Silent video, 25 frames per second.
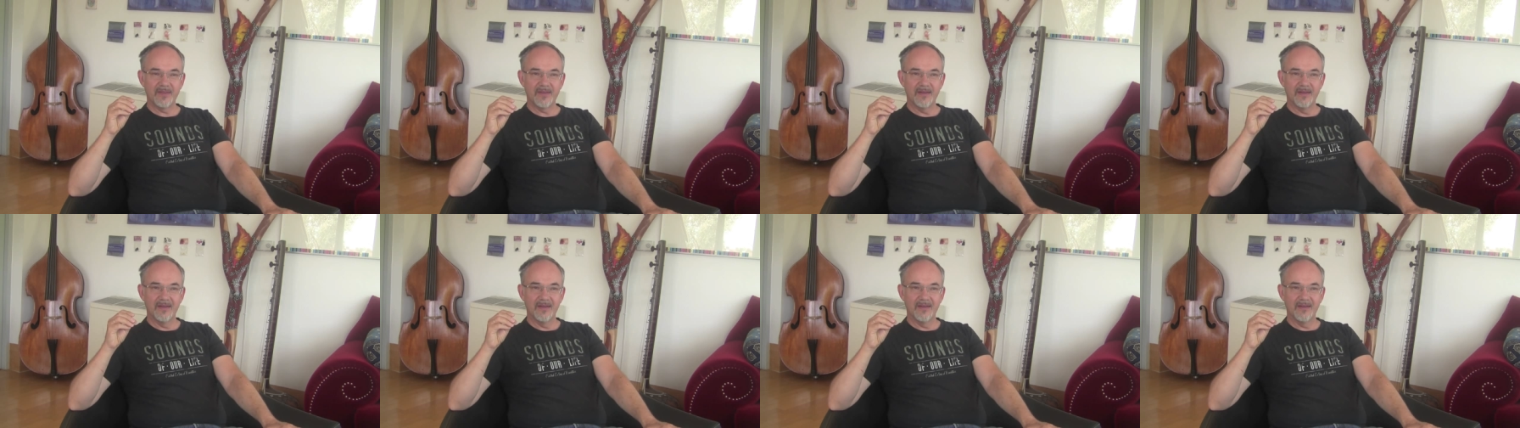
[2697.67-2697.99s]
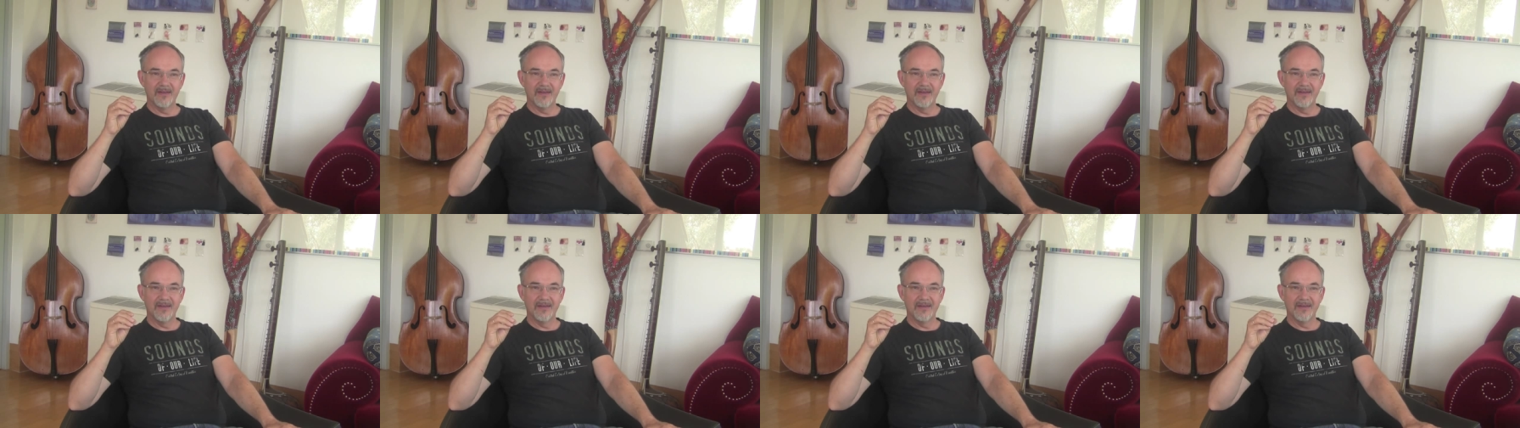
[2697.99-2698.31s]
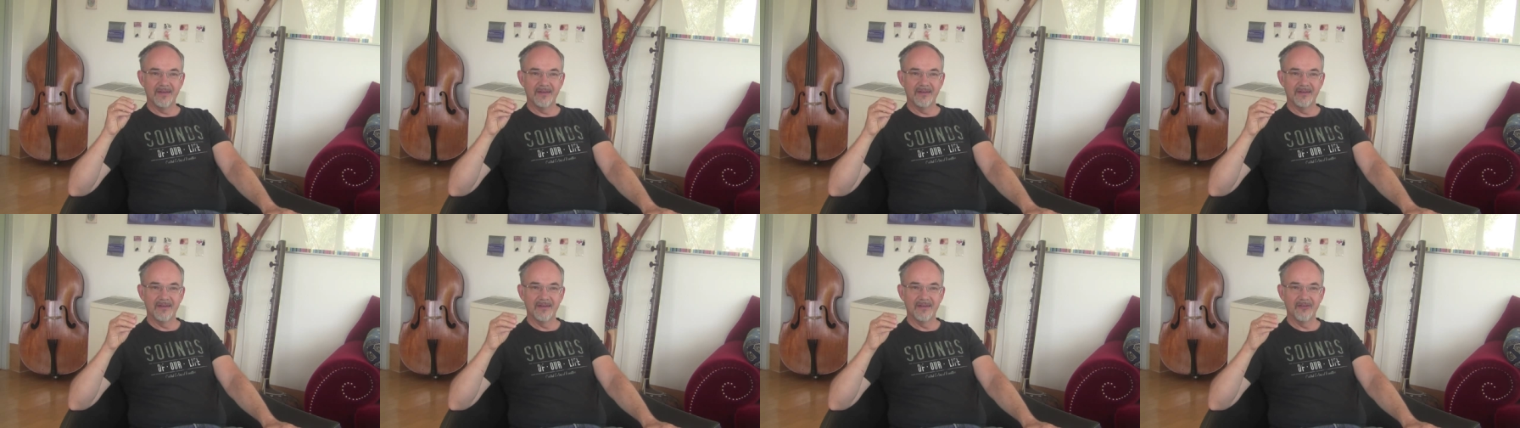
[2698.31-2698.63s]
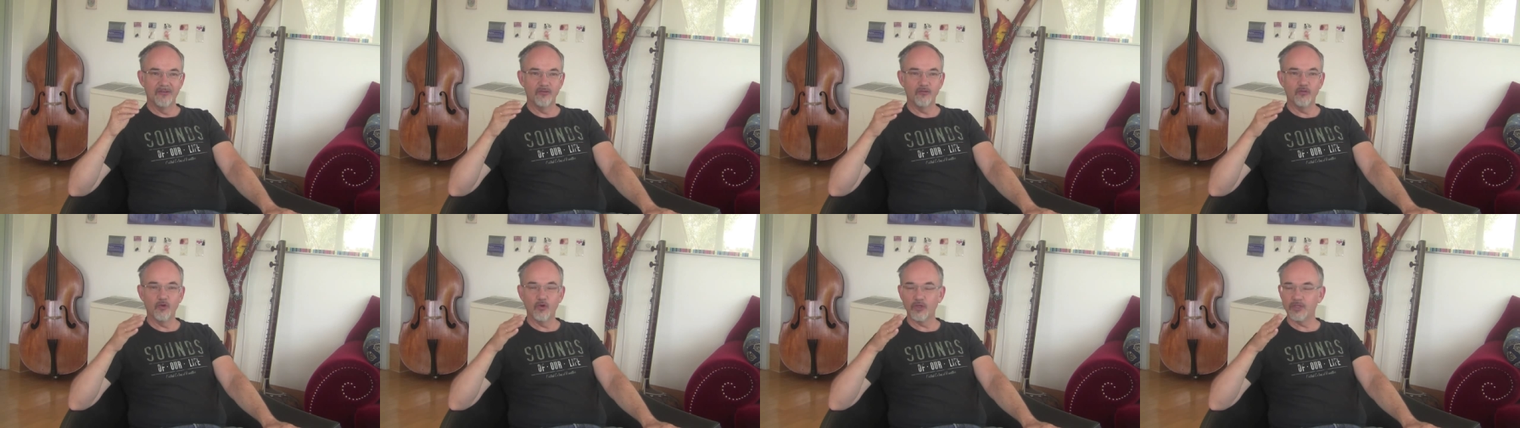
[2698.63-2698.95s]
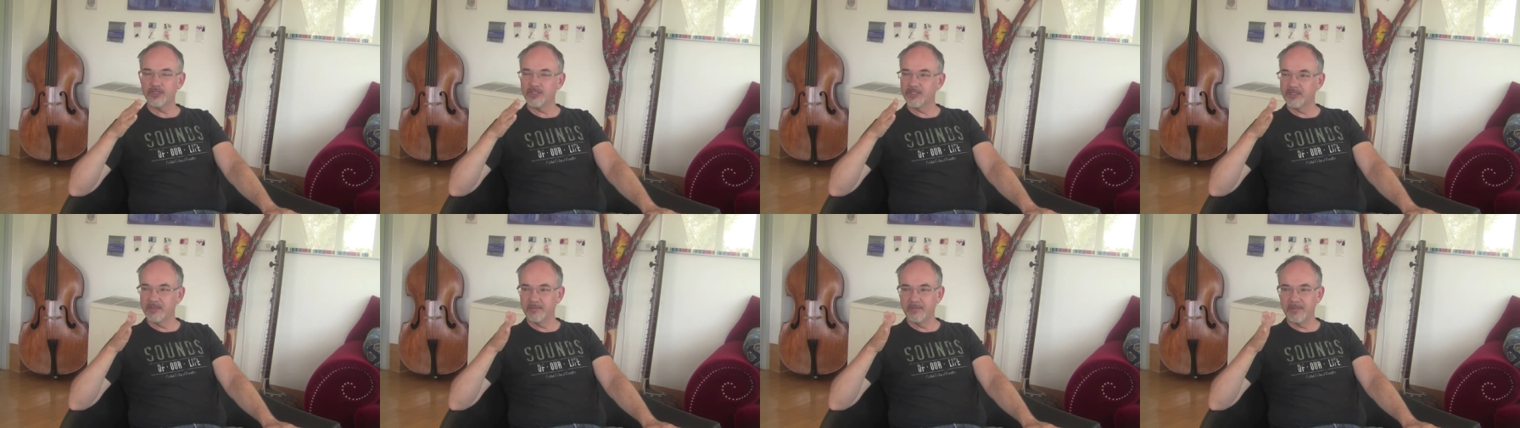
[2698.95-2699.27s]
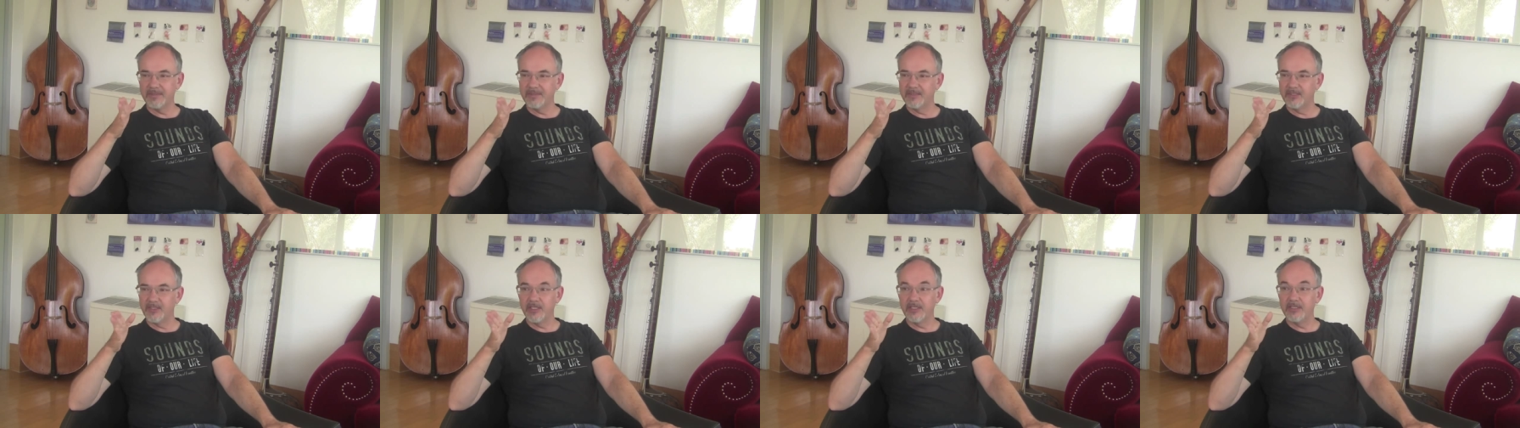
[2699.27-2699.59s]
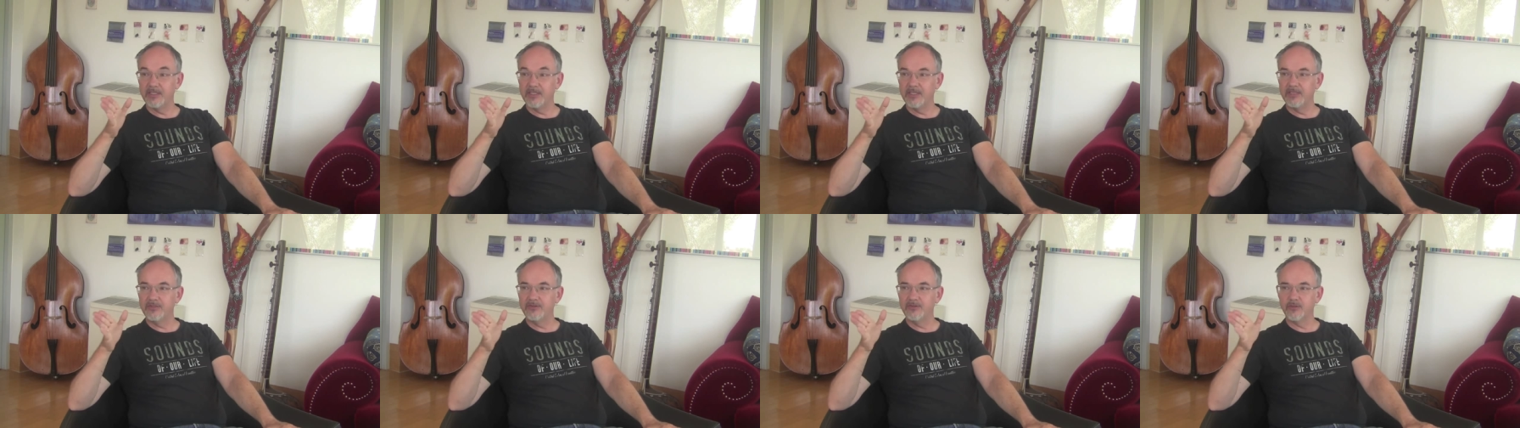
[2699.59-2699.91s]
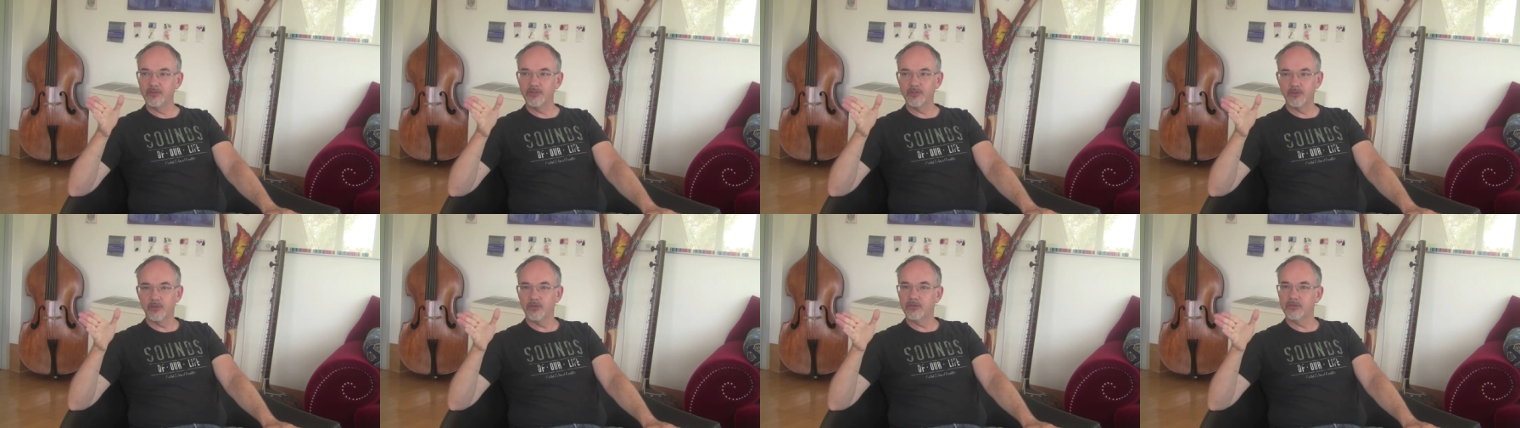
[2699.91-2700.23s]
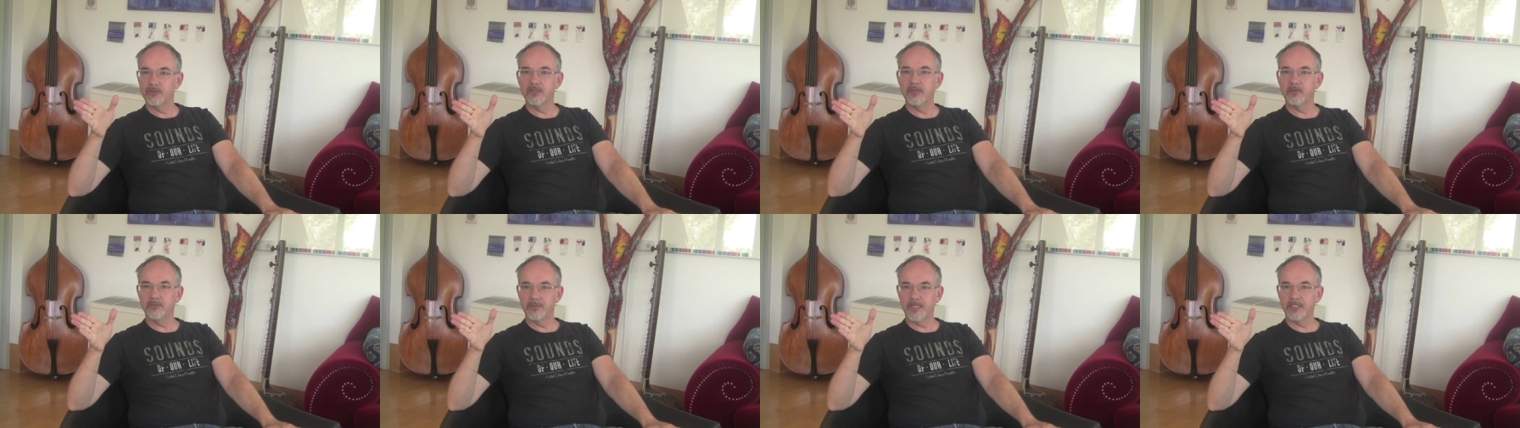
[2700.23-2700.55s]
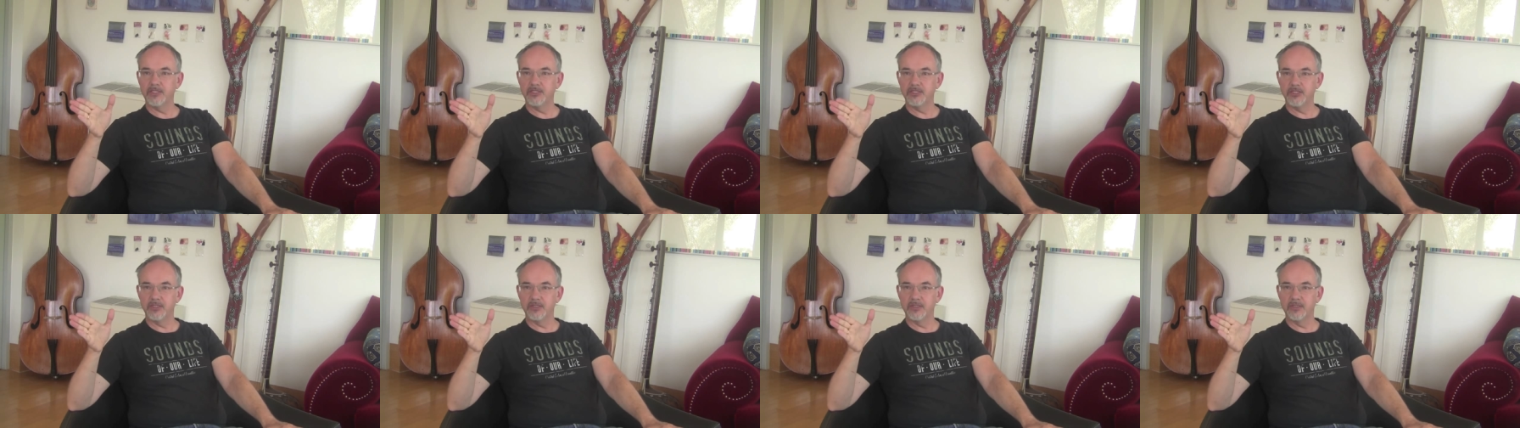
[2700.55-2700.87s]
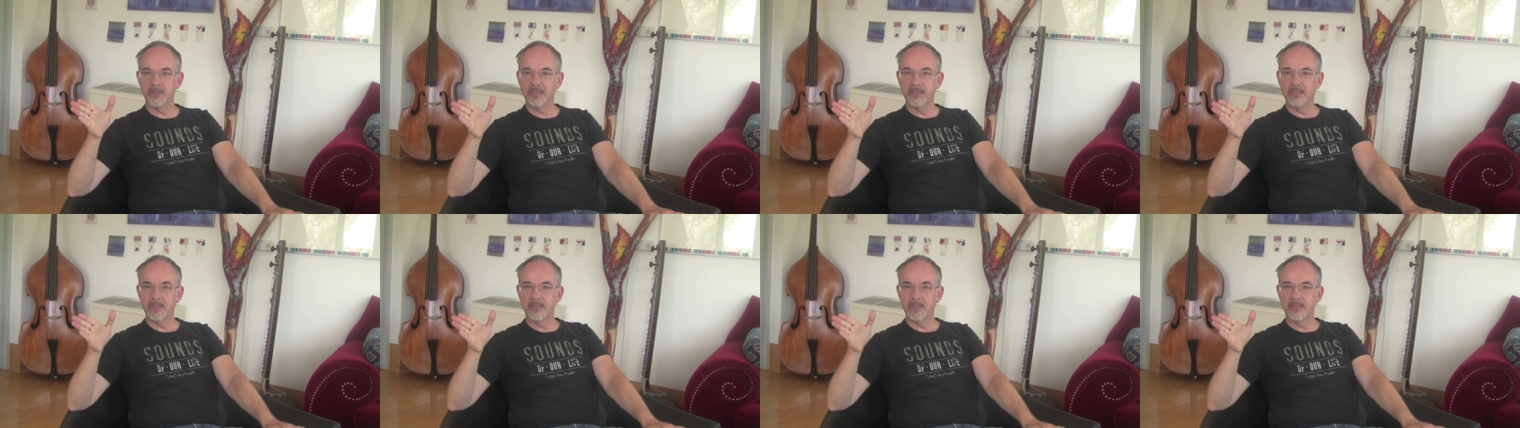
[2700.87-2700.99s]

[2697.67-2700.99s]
uh, force them in the, in, into a certain direction.